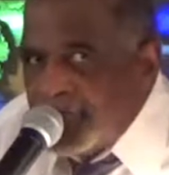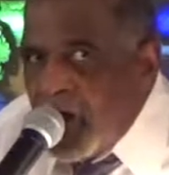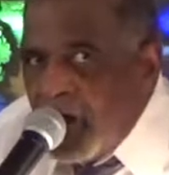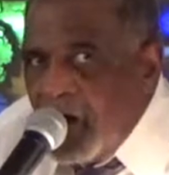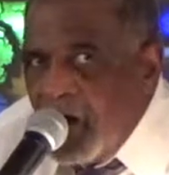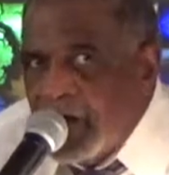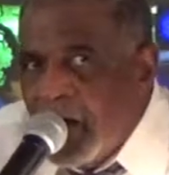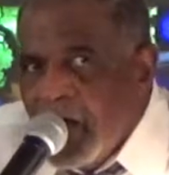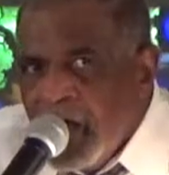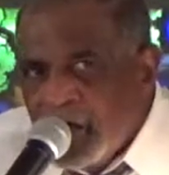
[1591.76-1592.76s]
God.
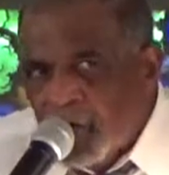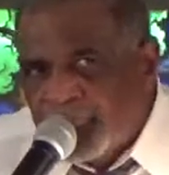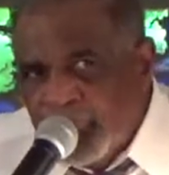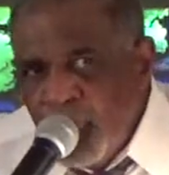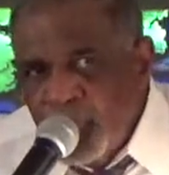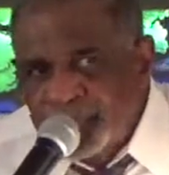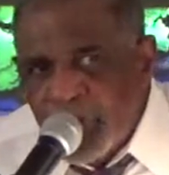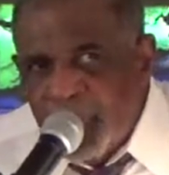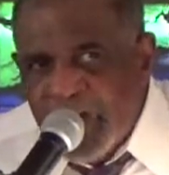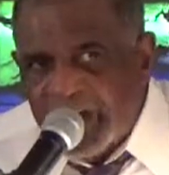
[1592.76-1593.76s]
Don't fool
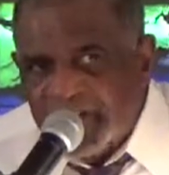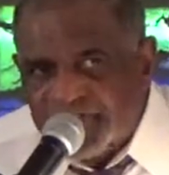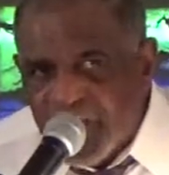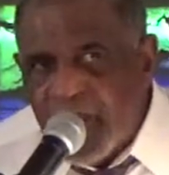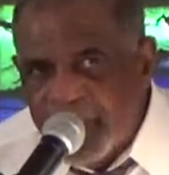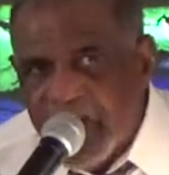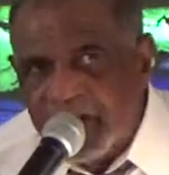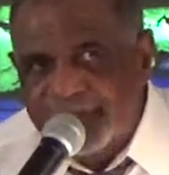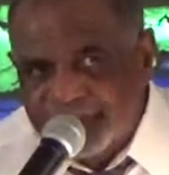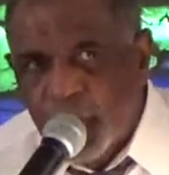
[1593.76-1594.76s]
yourself. You got the same kind
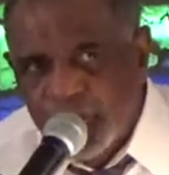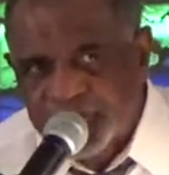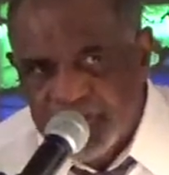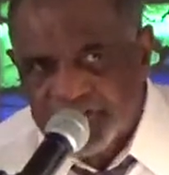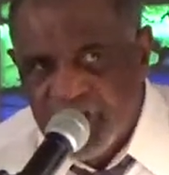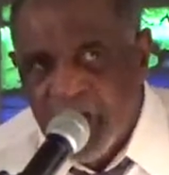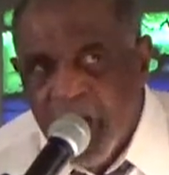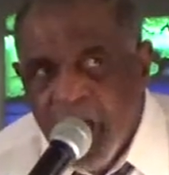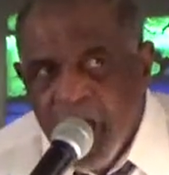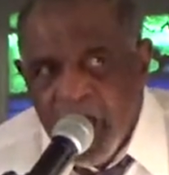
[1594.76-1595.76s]
of foolishness
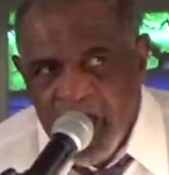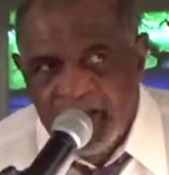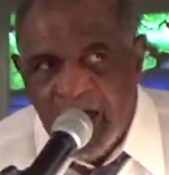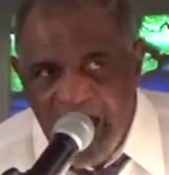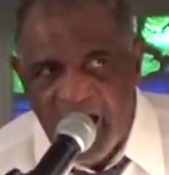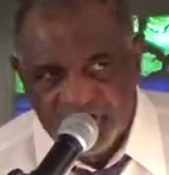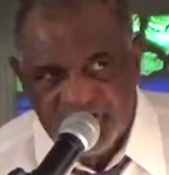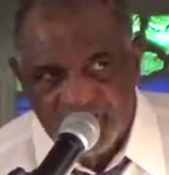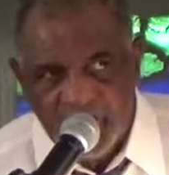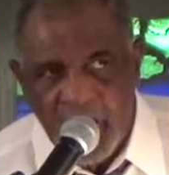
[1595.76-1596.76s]
in the
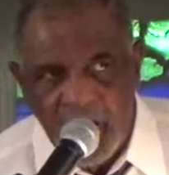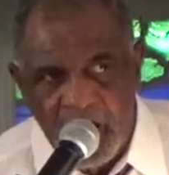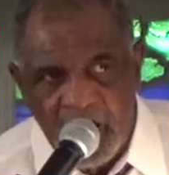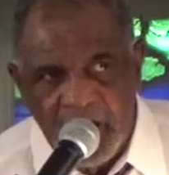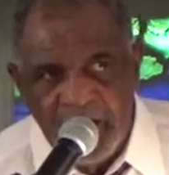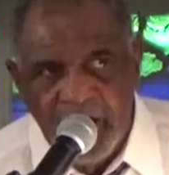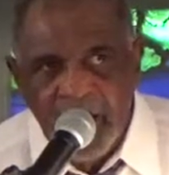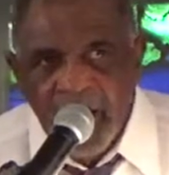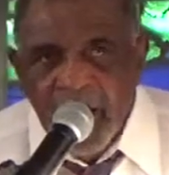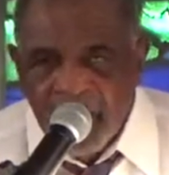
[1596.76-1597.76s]
house of God.
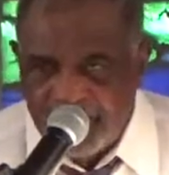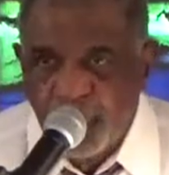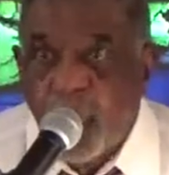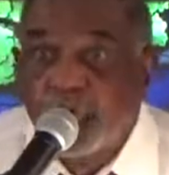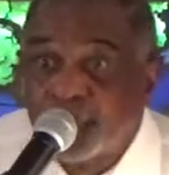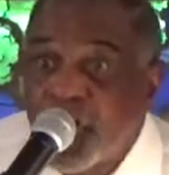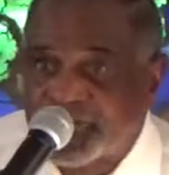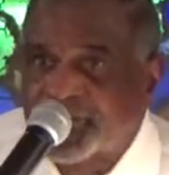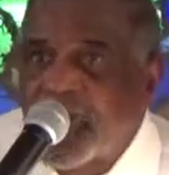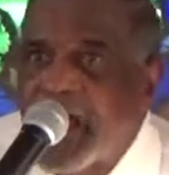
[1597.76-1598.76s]
If you don't
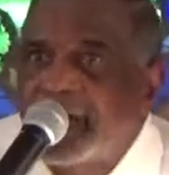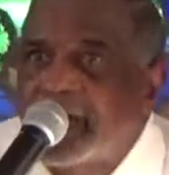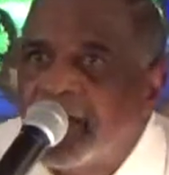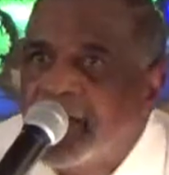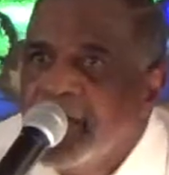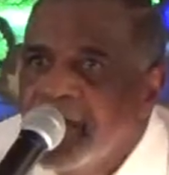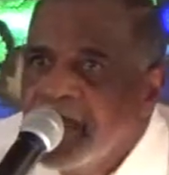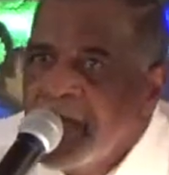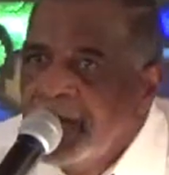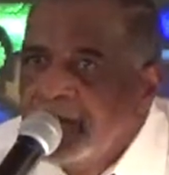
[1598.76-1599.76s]
dress right
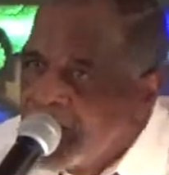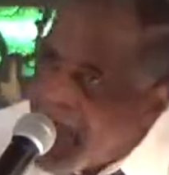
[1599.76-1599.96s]
in the